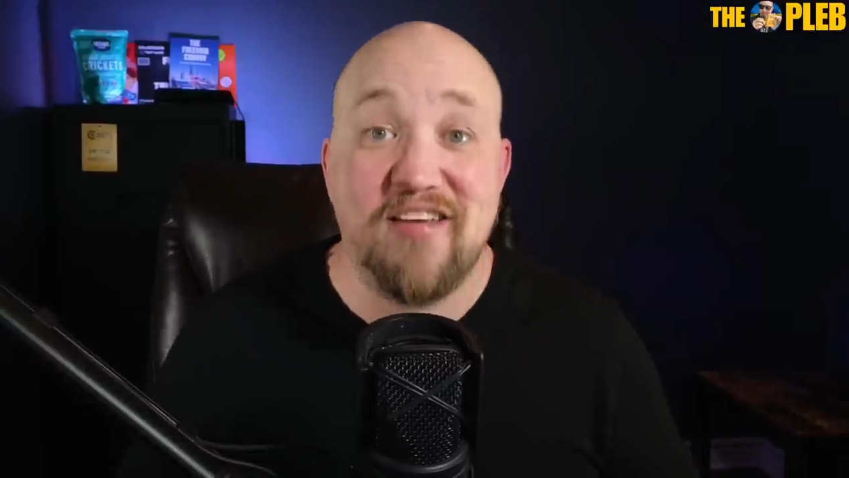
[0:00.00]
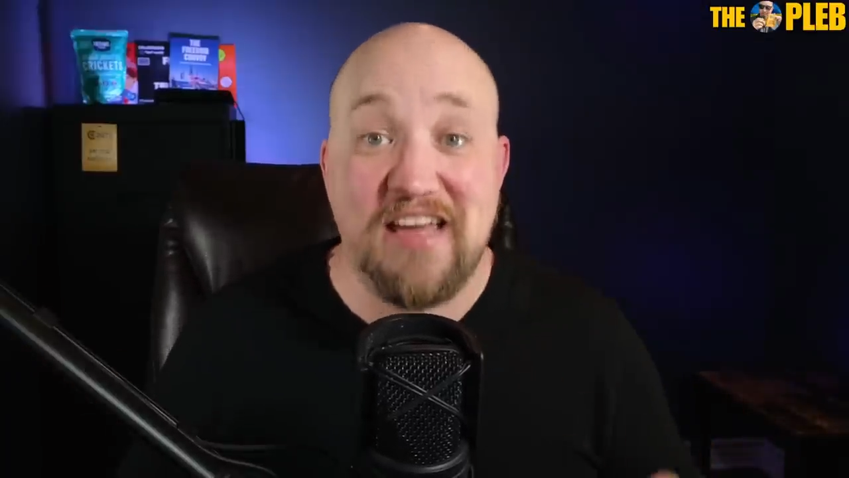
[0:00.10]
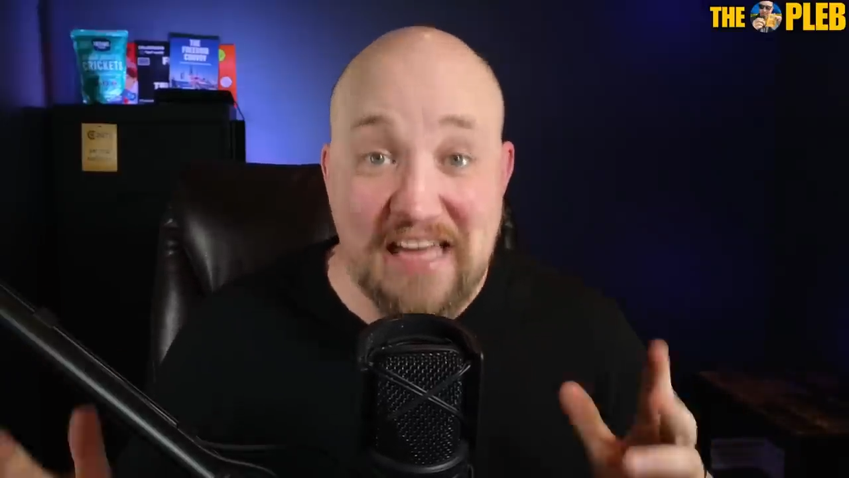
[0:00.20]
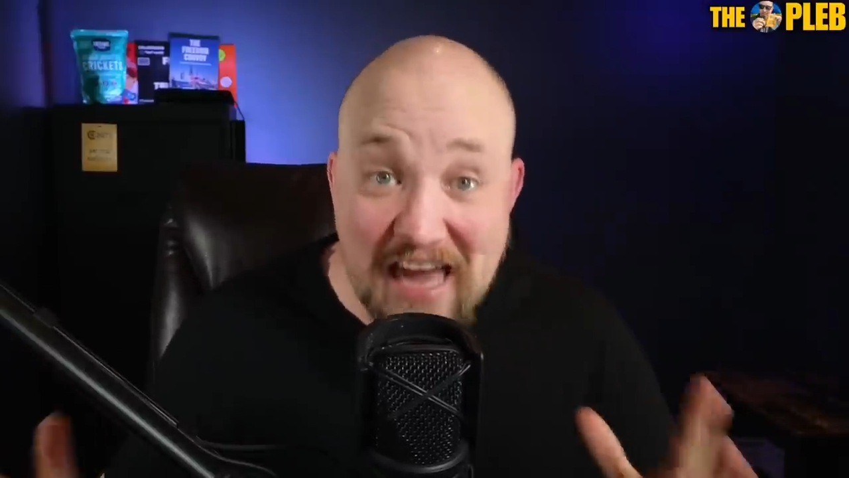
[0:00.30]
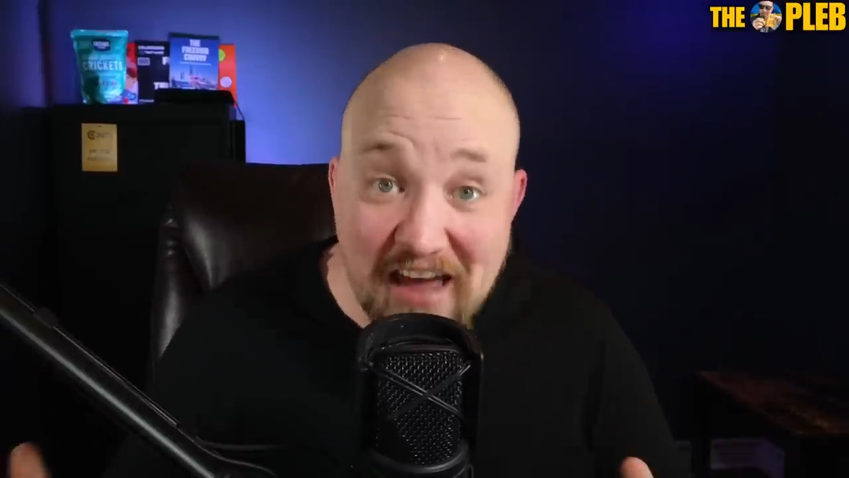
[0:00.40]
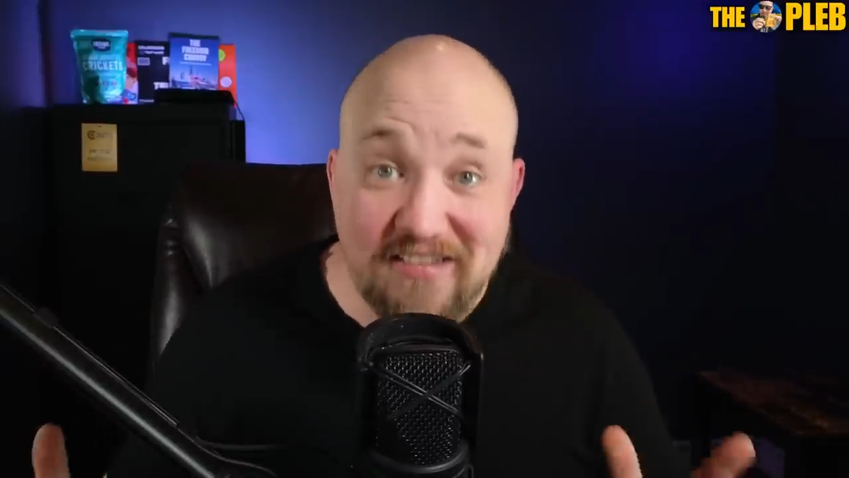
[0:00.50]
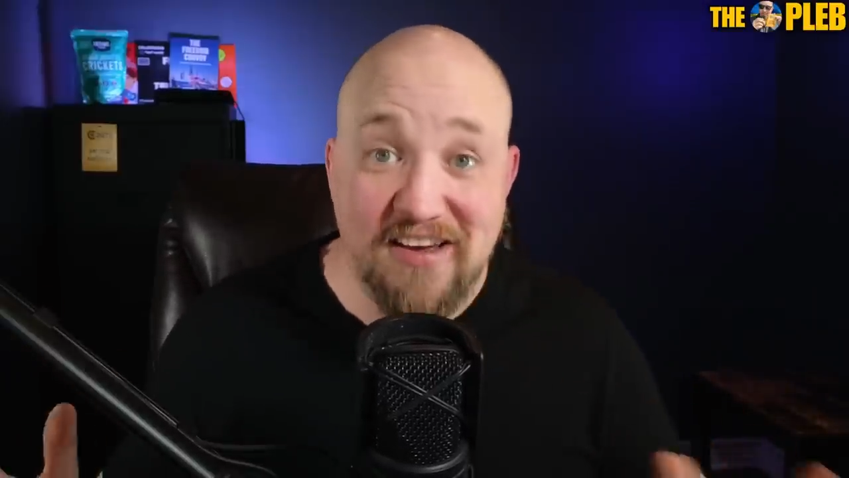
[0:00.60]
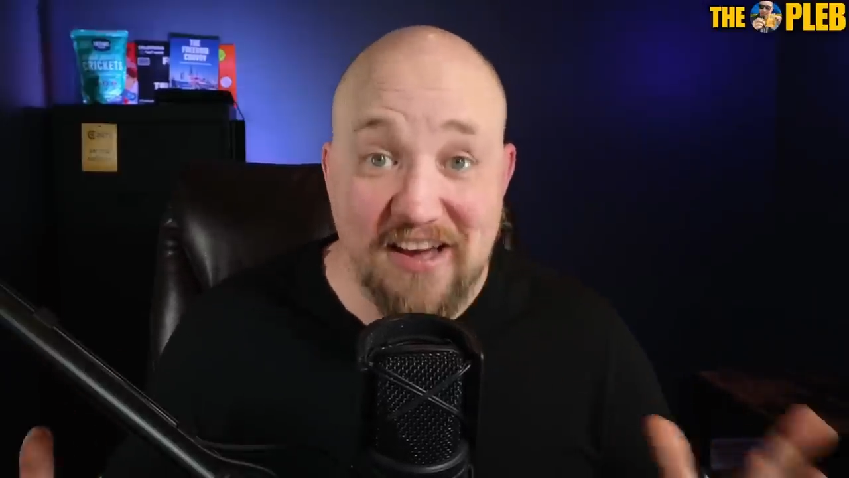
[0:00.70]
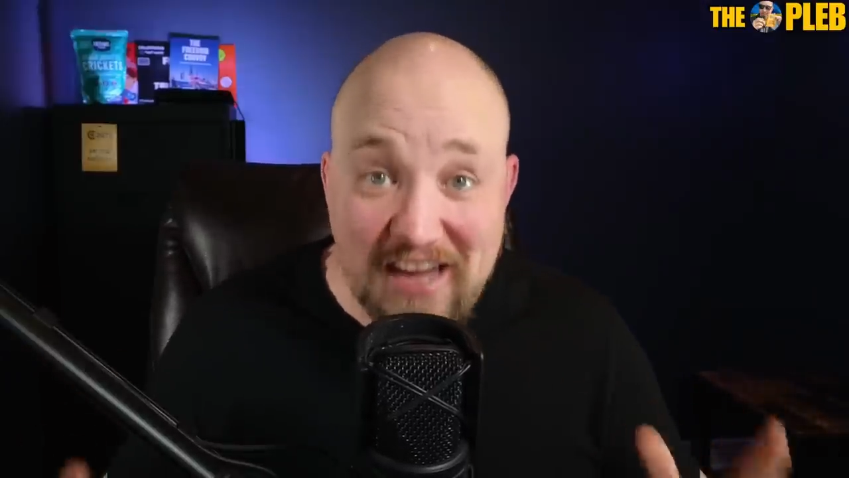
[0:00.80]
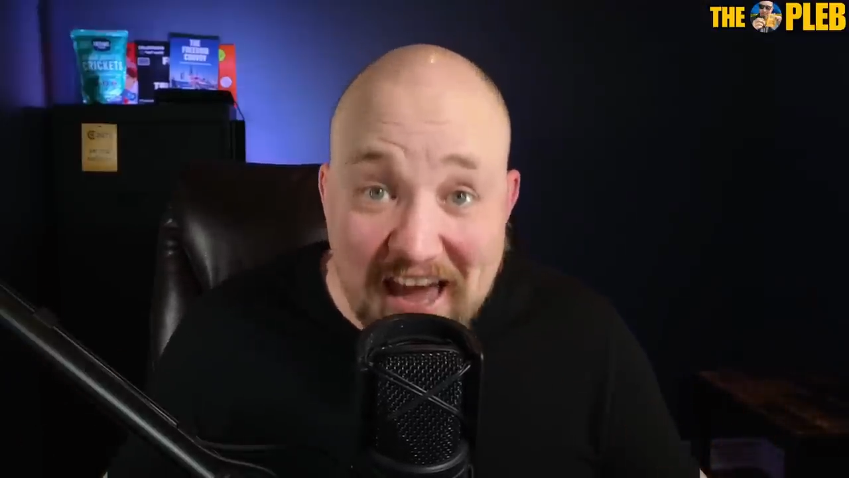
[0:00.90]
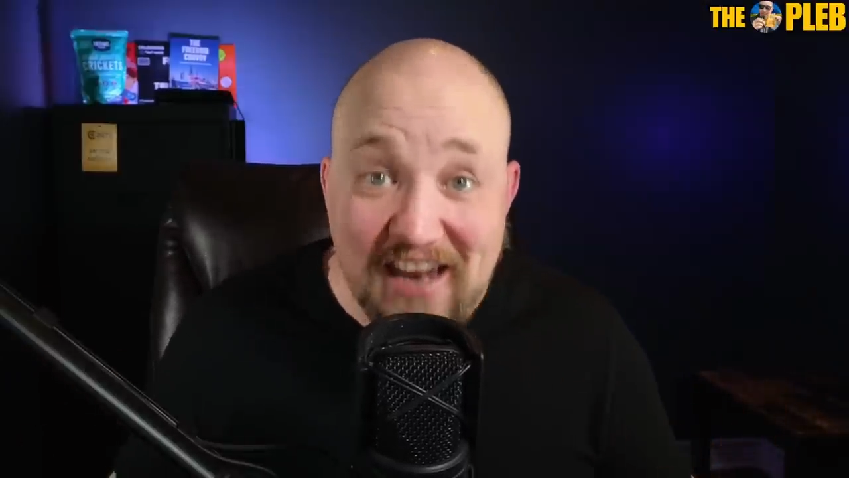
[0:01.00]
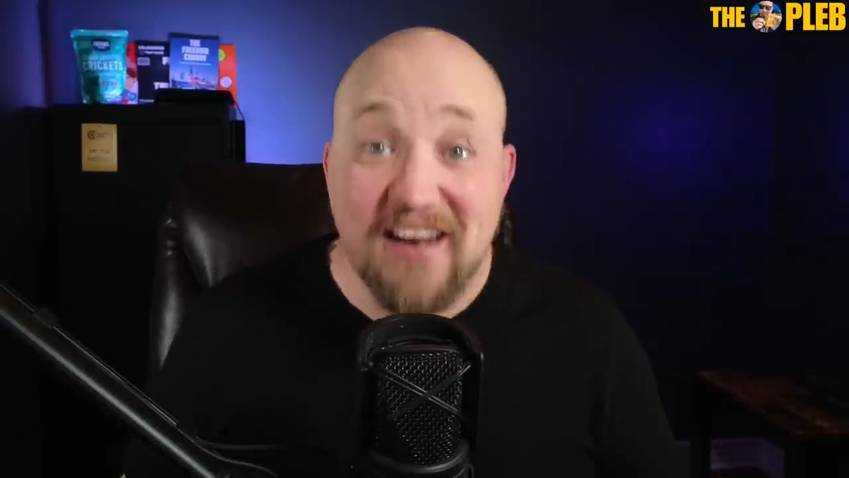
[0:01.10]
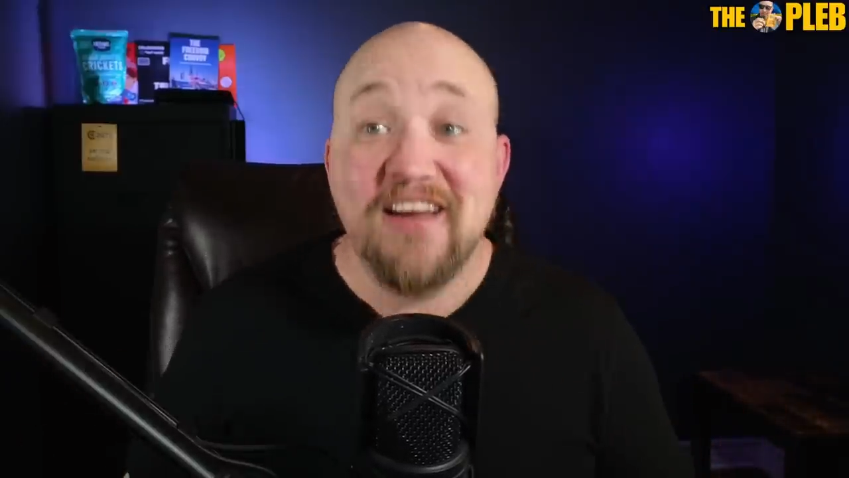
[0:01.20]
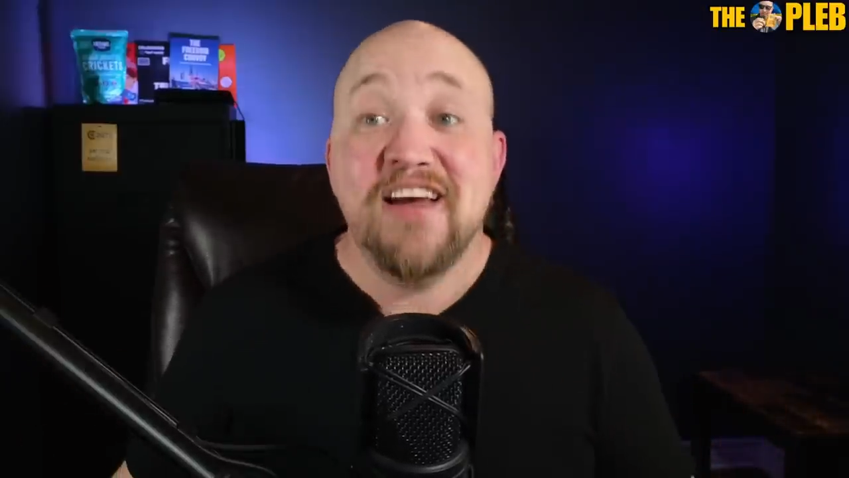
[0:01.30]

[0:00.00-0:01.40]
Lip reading: yet again.